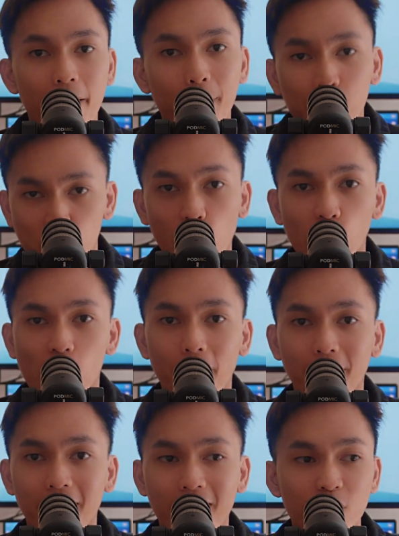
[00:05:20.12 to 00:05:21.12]

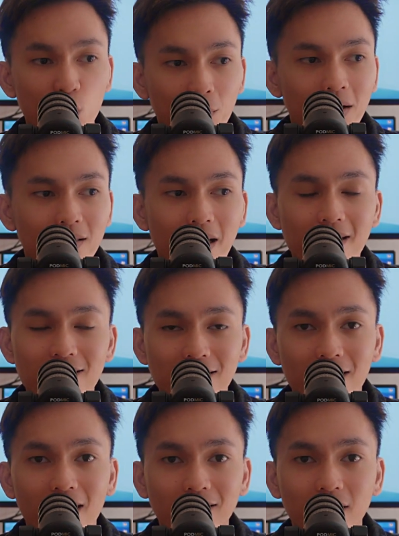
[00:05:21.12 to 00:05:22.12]
programming. And to me, that is
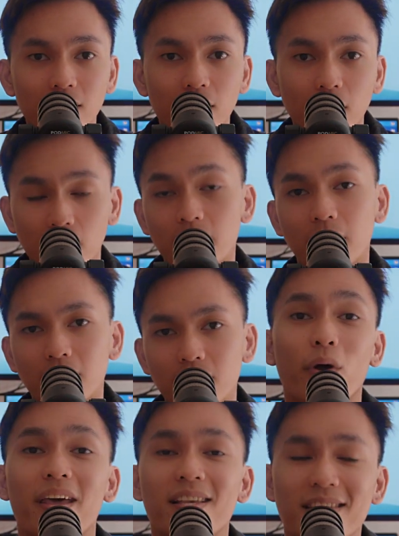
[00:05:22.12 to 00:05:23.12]
not good.
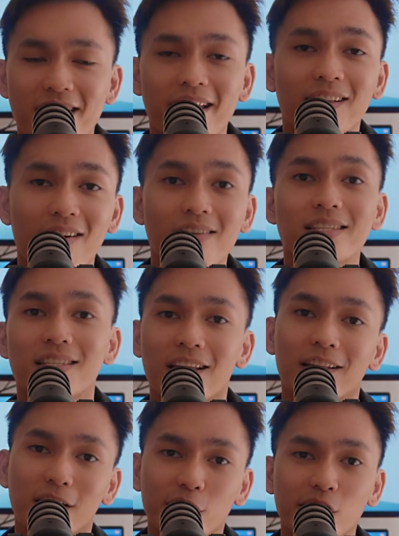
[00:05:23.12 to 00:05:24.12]
When I said
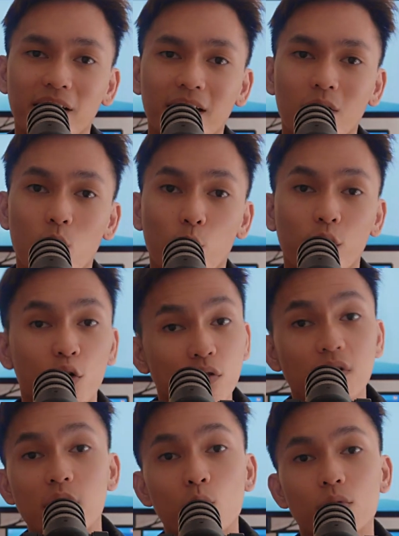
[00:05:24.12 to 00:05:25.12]
constant learning or
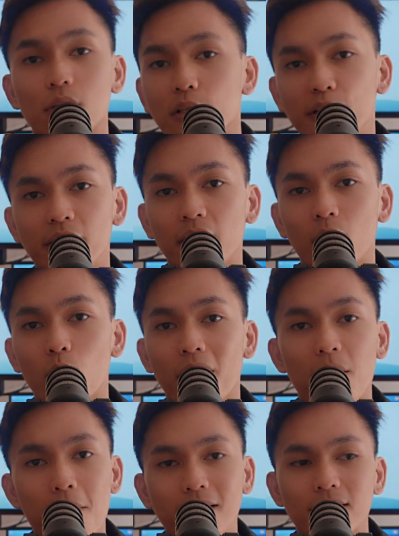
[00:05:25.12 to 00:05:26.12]
continuous learning,
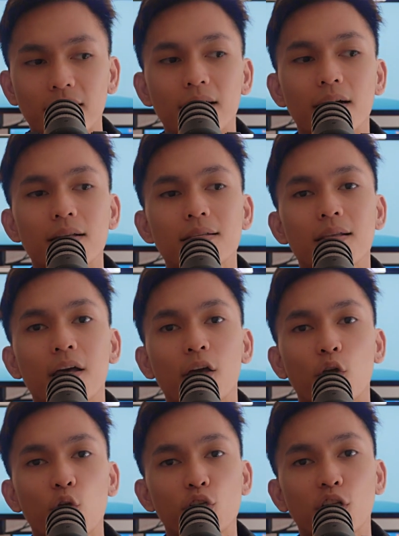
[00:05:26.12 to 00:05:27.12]
what I meant is
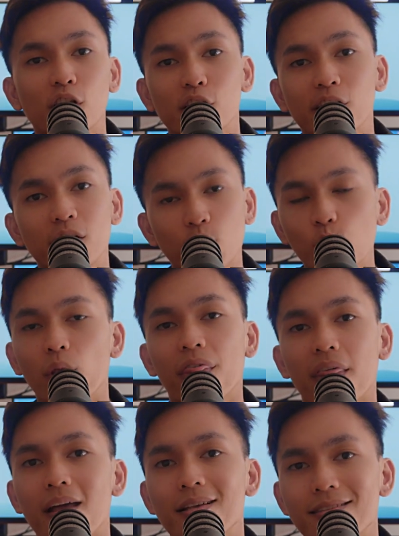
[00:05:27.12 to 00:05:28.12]
you should learn new
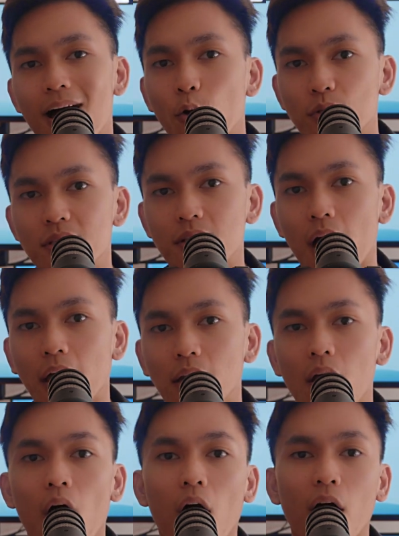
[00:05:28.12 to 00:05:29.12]
things
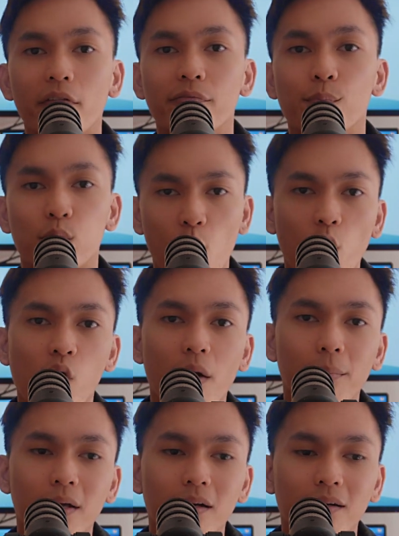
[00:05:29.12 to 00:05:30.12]
outside of
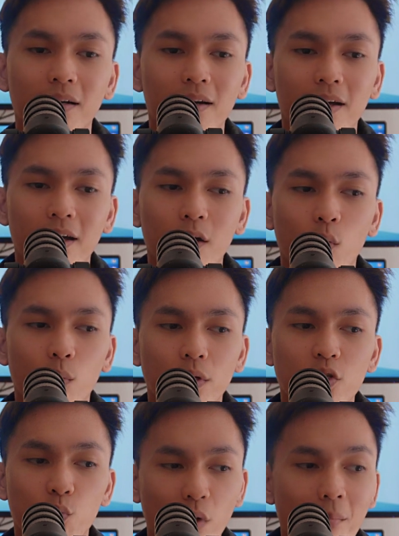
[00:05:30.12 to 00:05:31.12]
programming,
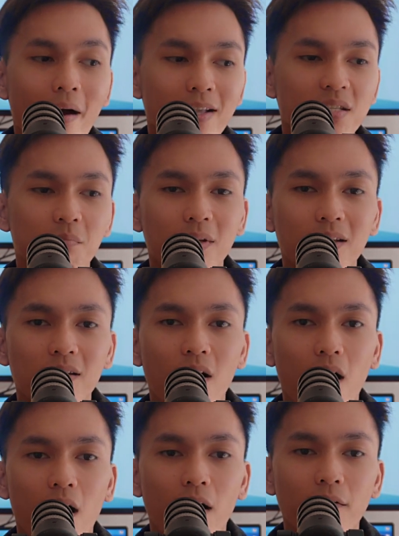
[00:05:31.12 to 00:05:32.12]
which reminds me
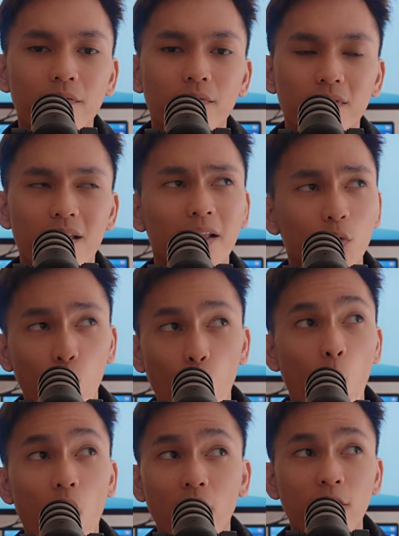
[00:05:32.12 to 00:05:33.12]
of that
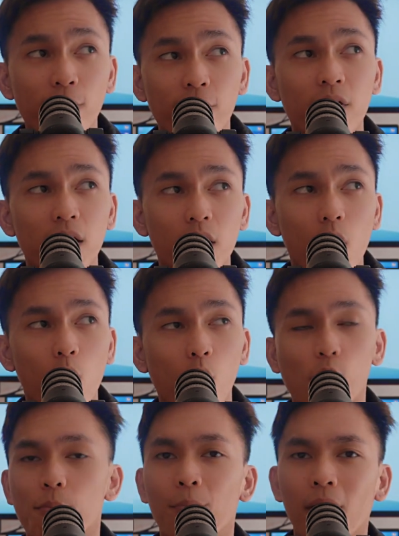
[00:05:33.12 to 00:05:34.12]
one video
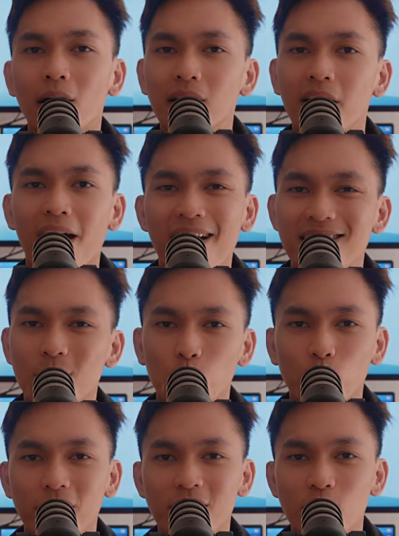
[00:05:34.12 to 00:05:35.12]
or podcast
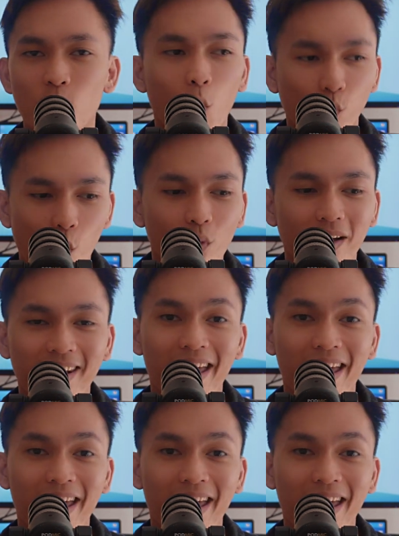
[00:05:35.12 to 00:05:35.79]
with Joe Rogan